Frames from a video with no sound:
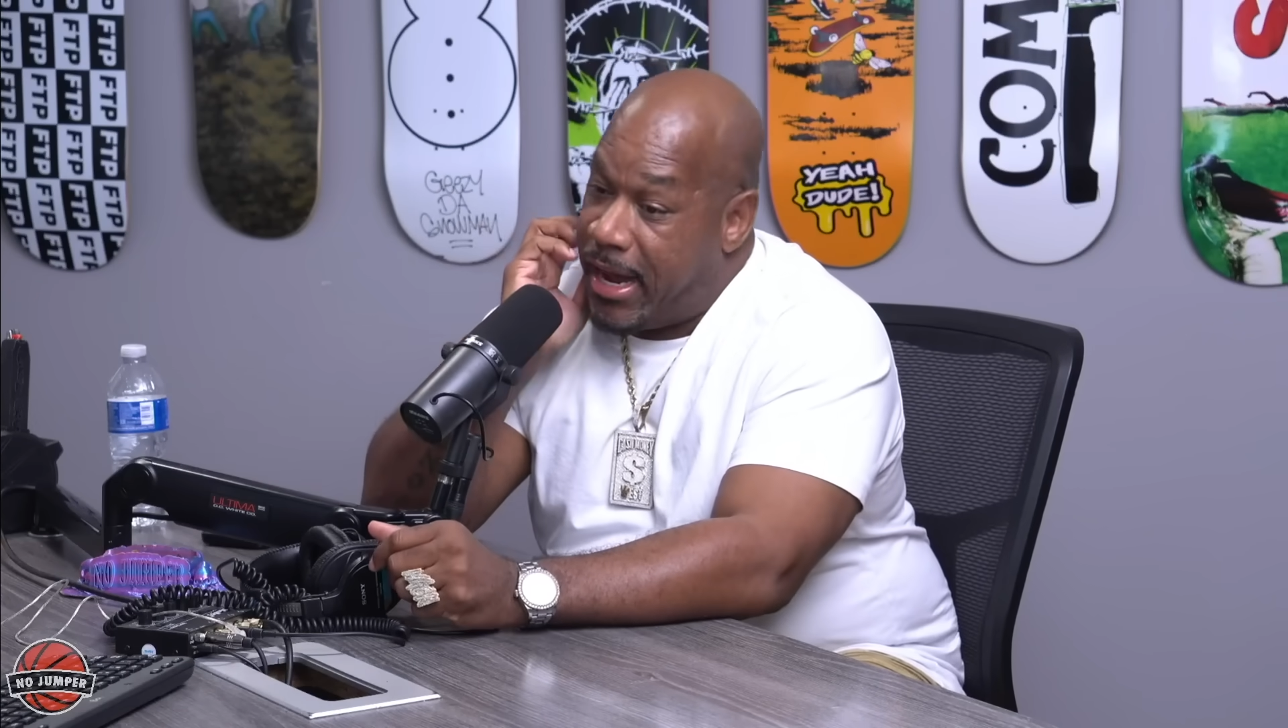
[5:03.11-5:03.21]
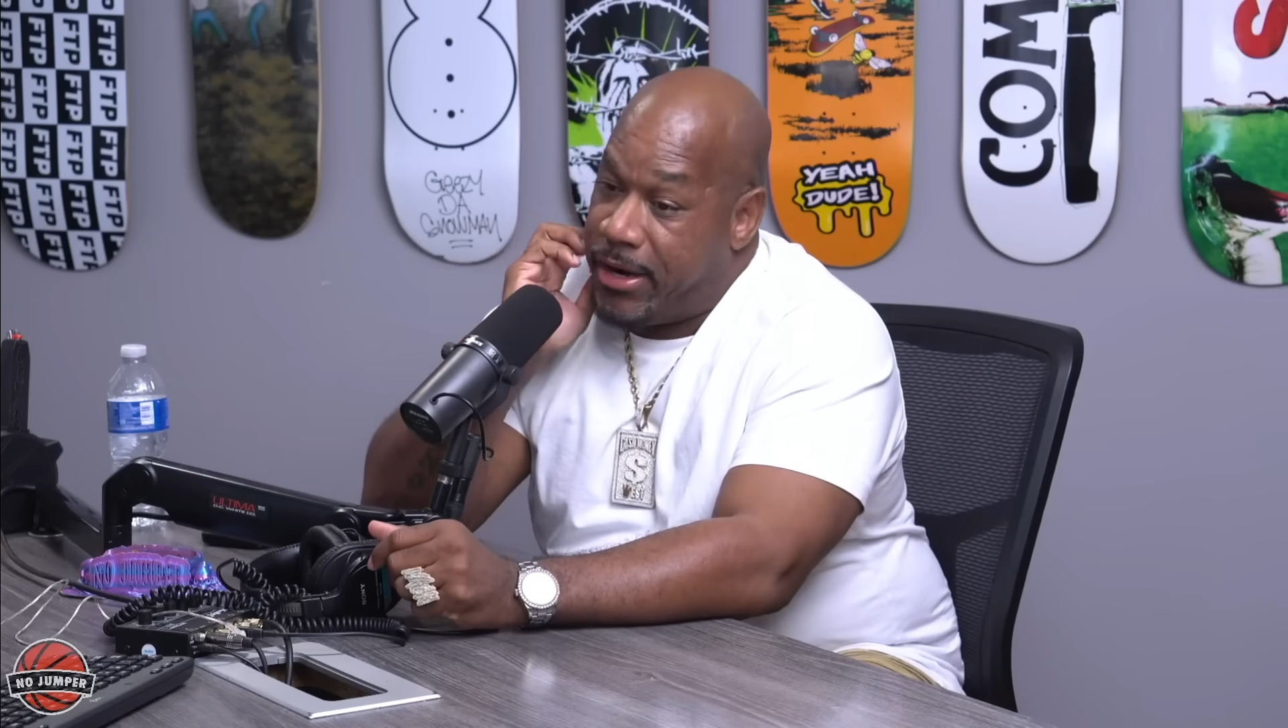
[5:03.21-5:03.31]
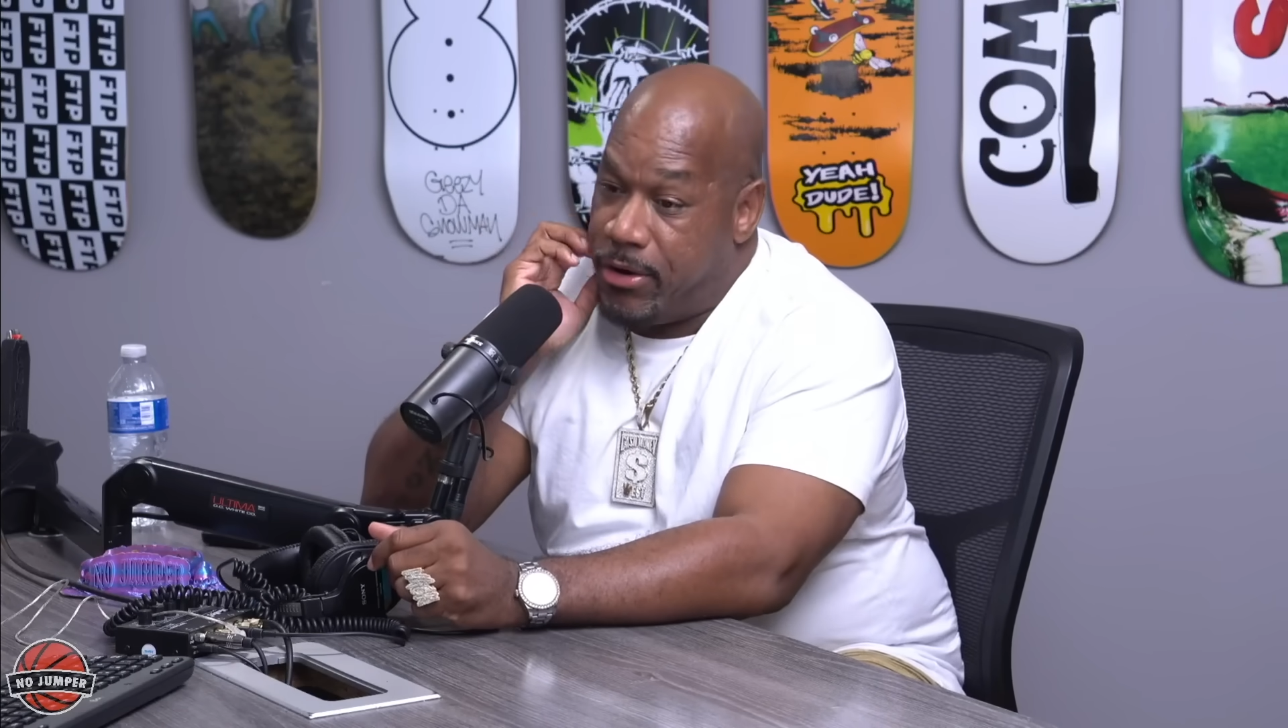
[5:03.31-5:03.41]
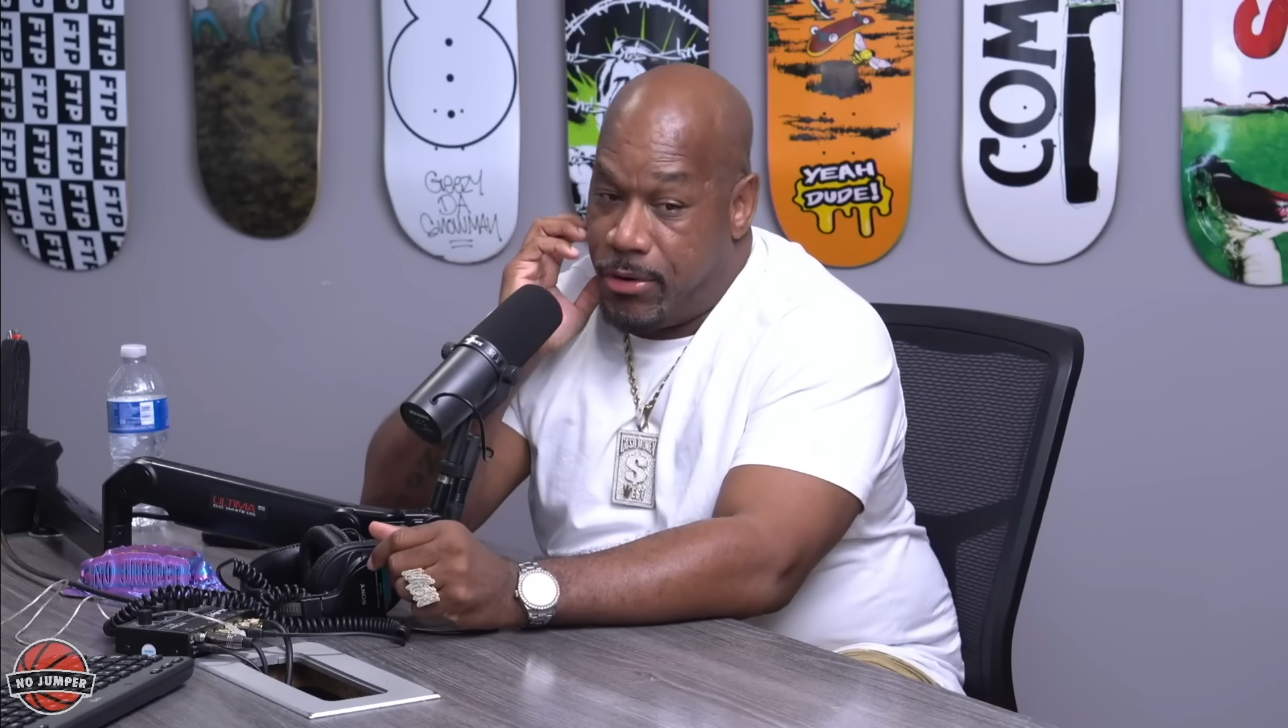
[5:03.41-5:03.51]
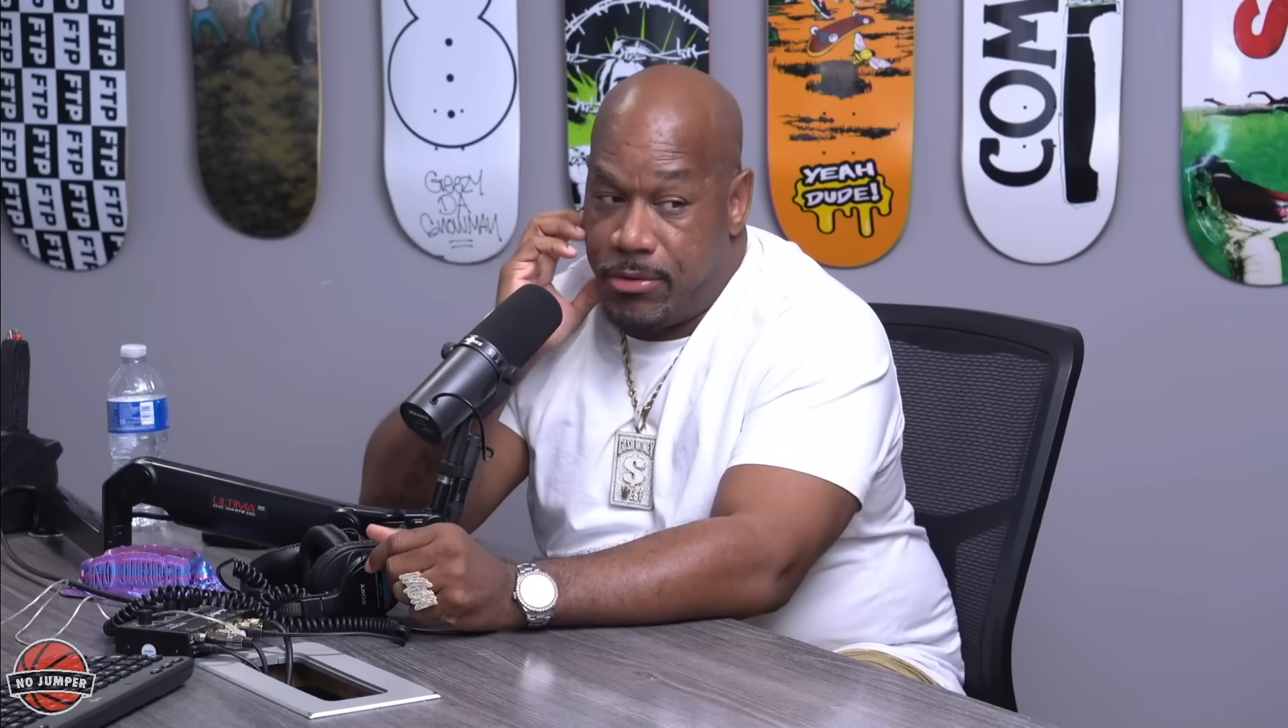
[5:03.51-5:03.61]
I
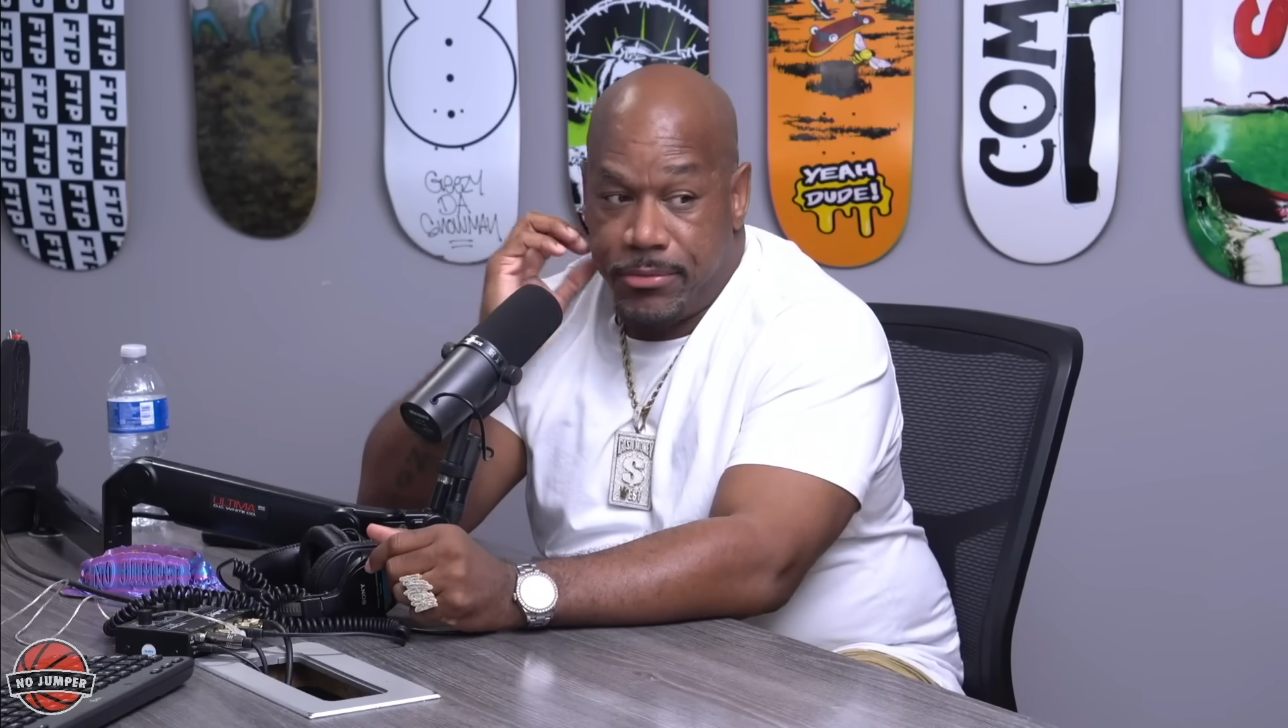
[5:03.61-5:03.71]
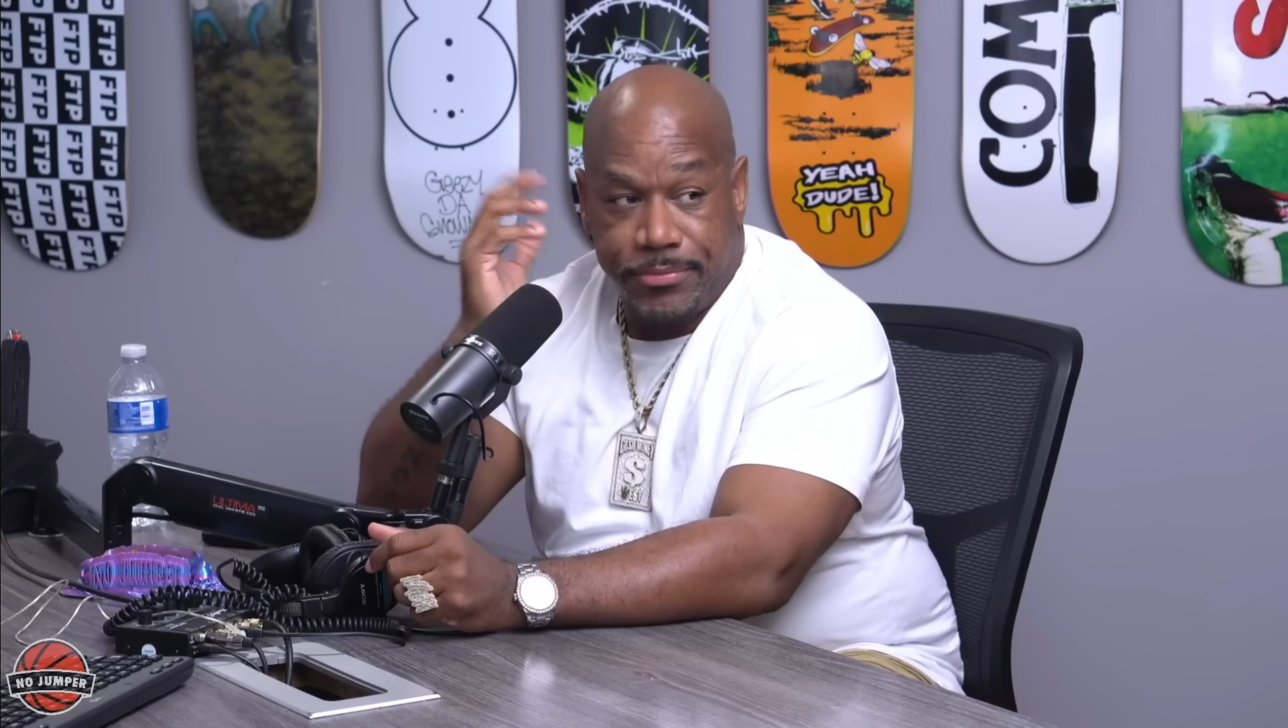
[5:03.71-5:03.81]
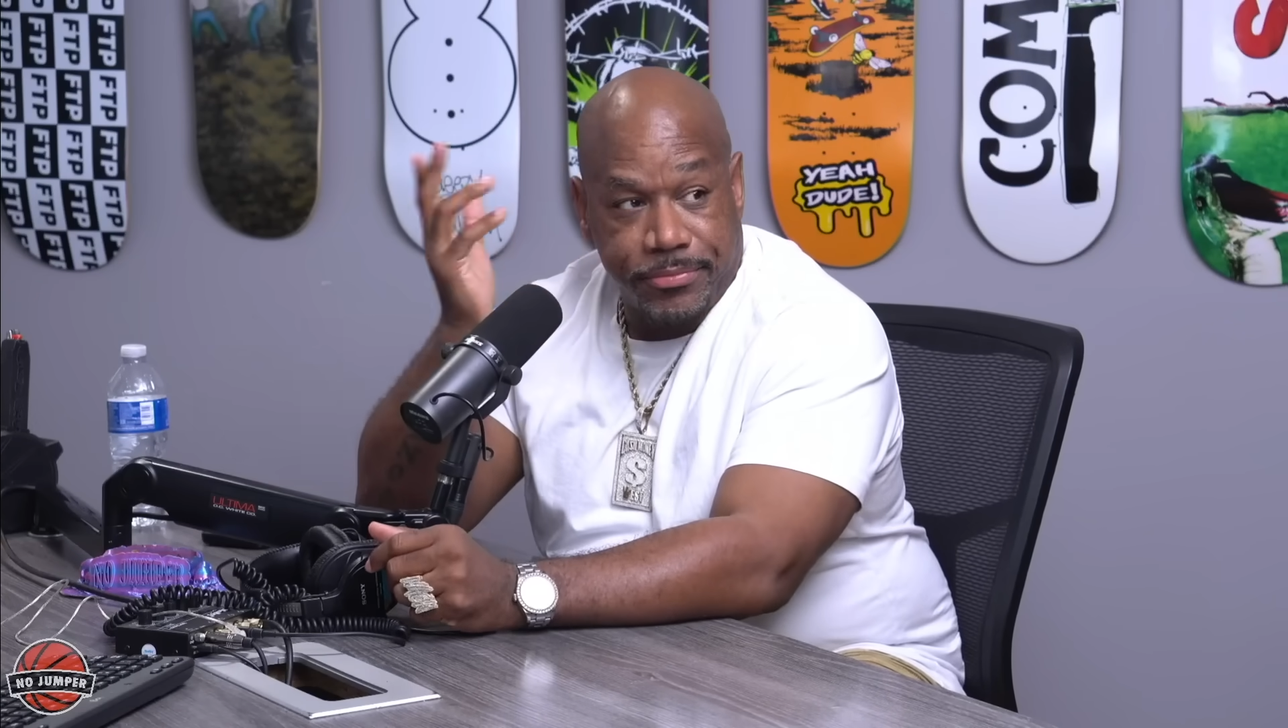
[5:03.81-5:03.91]
know,